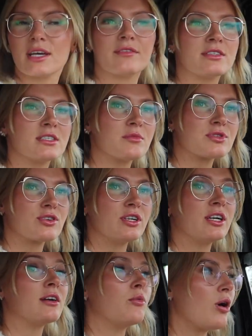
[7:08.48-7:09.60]
They have the dumpster
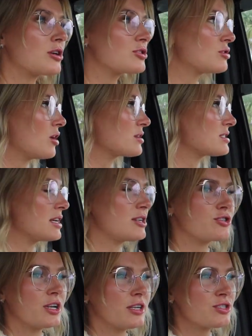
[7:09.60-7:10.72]
here, a washdog
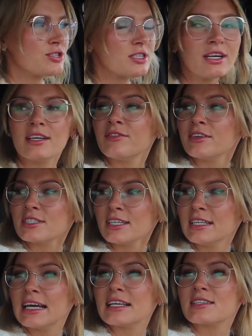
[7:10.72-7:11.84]
station. It's just like it feels like
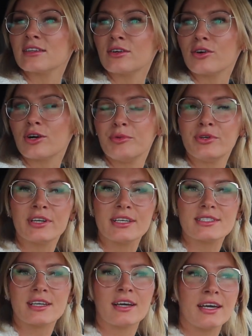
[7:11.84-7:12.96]
a nice little community.
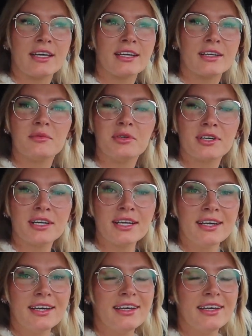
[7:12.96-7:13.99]
It's like a gated community.